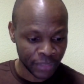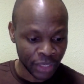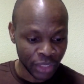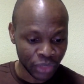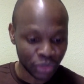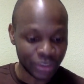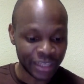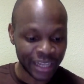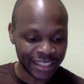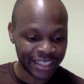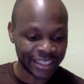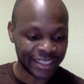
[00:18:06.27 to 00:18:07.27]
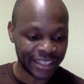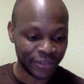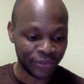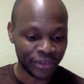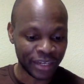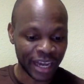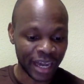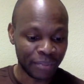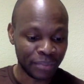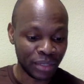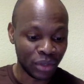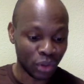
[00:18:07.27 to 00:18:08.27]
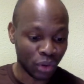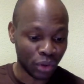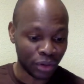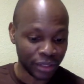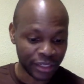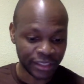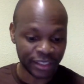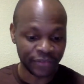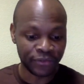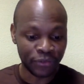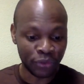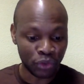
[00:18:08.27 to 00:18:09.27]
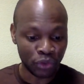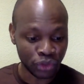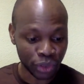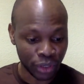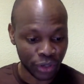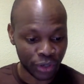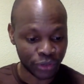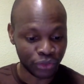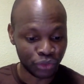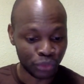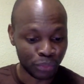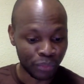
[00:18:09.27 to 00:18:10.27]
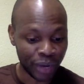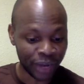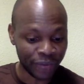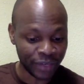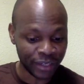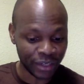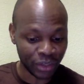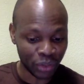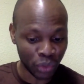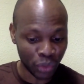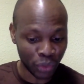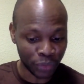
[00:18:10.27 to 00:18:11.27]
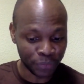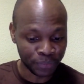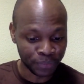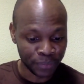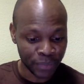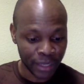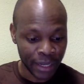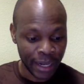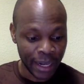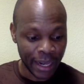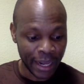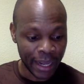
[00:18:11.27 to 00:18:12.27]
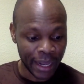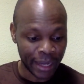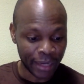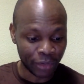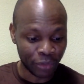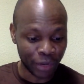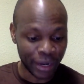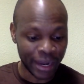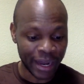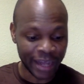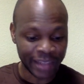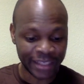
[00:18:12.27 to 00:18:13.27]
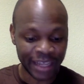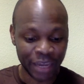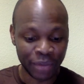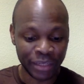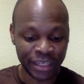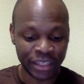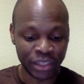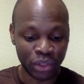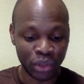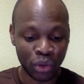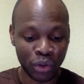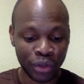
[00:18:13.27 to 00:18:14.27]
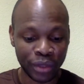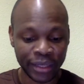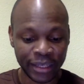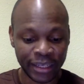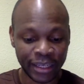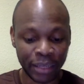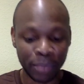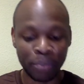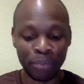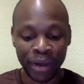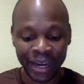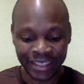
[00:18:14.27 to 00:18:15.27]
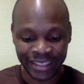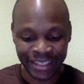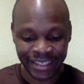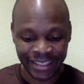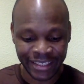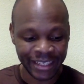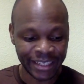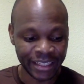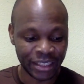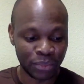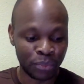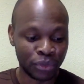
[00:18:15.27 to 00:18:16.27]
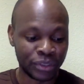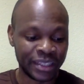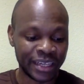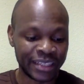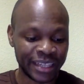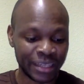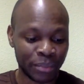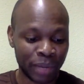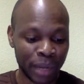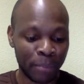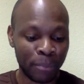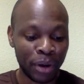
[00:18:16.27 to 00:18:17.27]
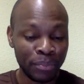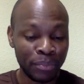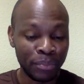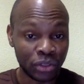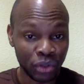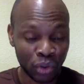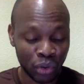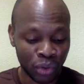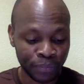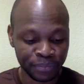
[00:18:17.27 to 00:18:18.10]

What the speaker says: So that's the difference. IP law is enforced through private law, and whereas heritage law in practice is protected by public law,